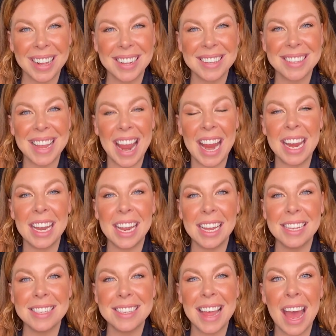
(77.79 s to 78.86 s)
Because 8
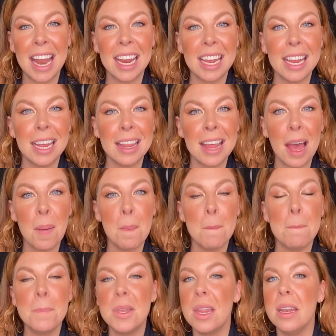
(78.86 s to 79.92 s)
is
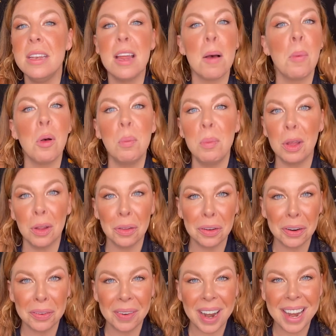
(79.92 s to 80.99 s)
the double
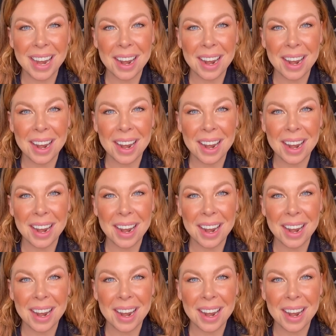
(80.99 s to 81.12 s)
builder, right?